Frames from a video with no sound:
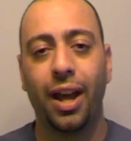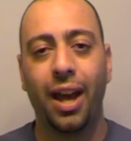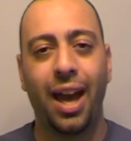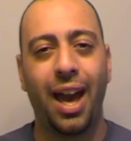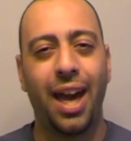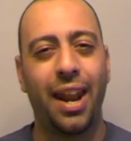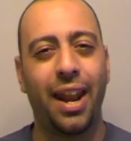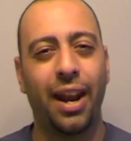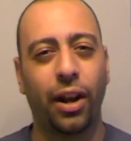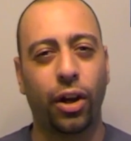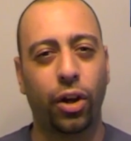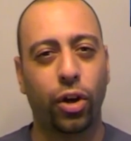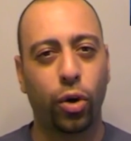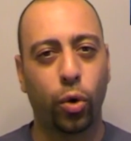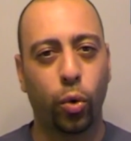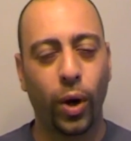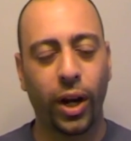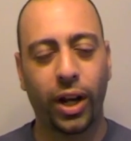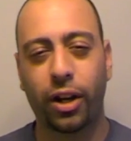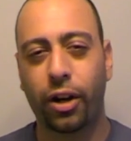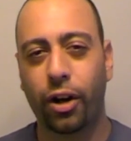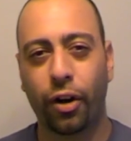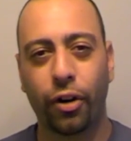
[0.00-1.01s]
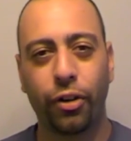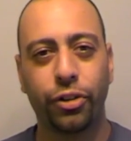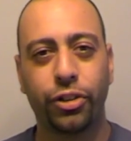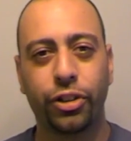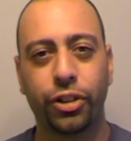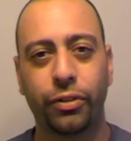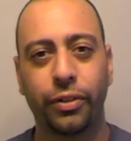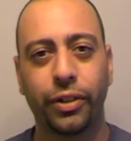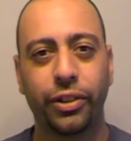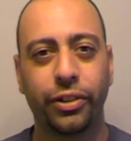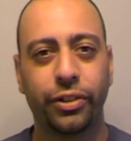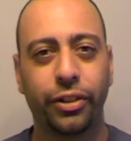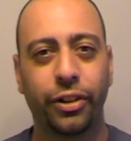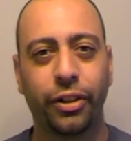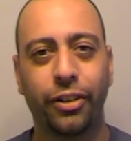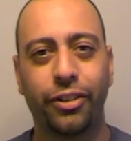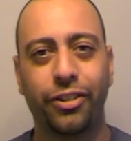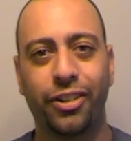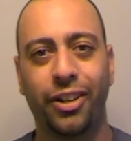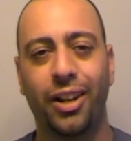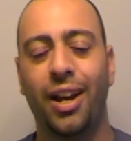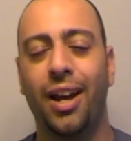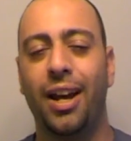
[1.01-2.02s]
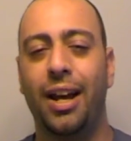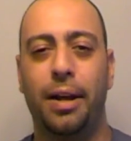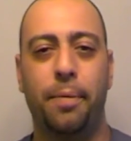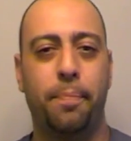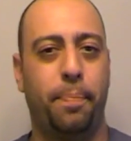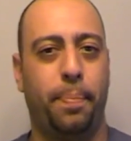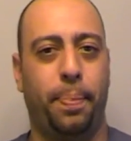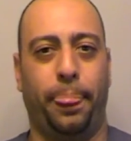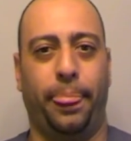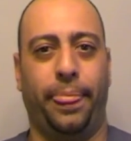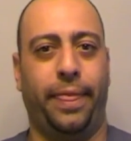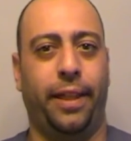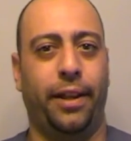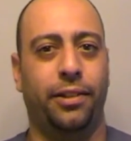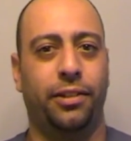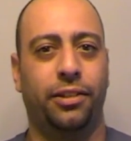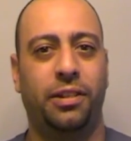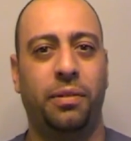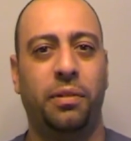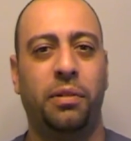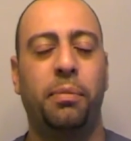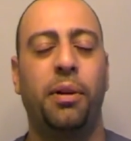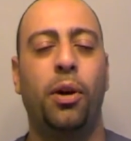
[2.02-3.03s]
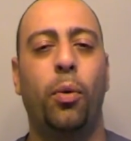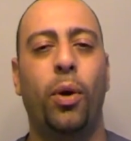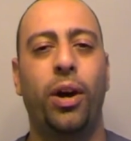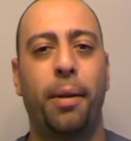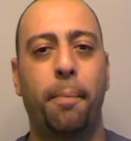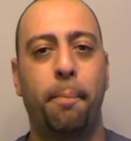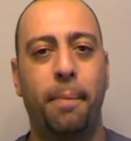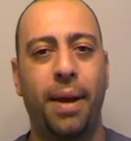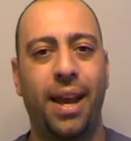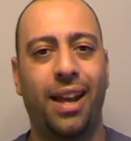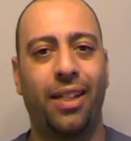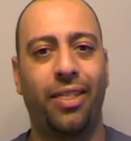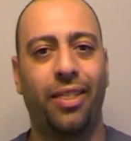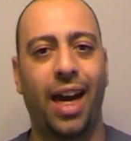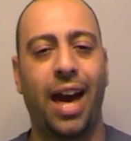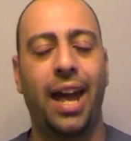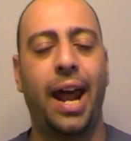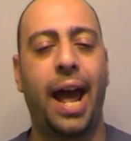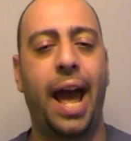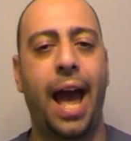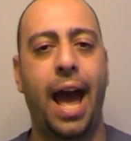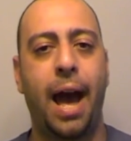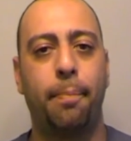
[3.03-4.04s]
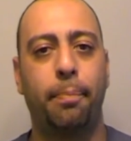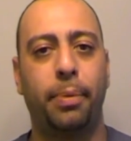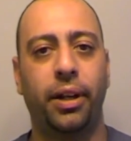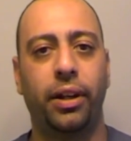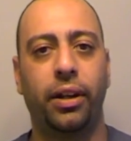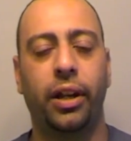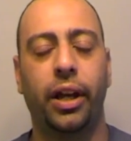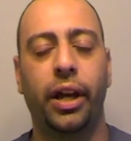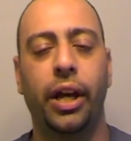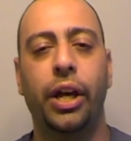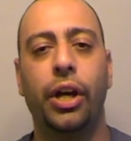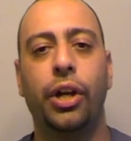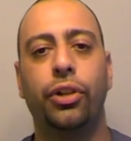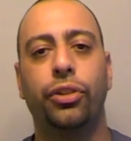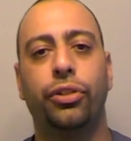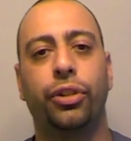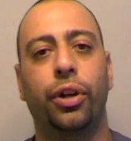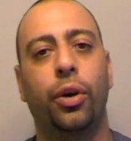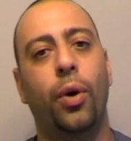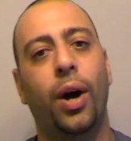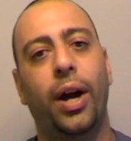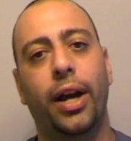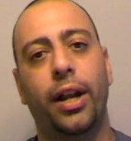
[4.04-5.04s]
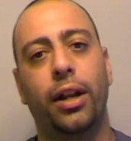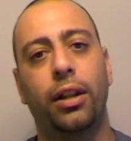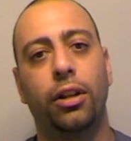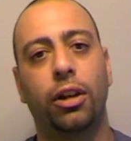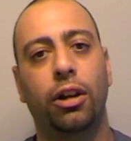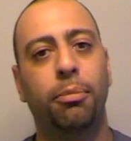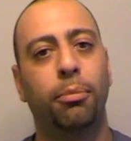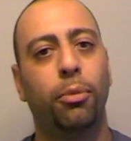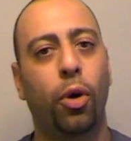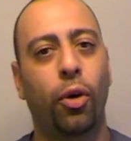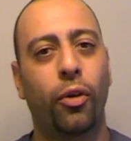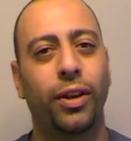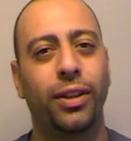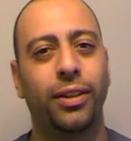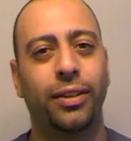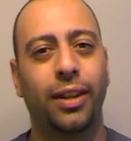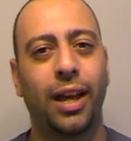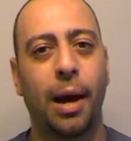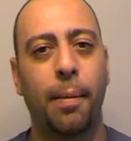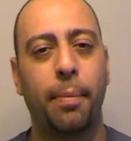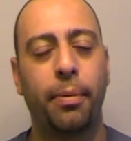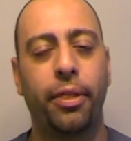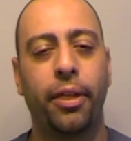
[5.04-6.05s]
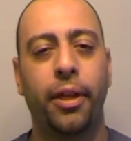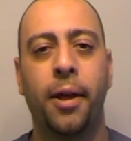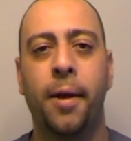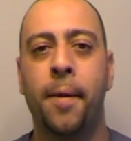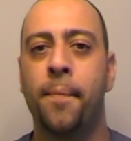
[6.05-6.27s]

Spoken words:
And at a quick cursory search, doesn't seem to be a way to make that happen. So I gotta look more in depth.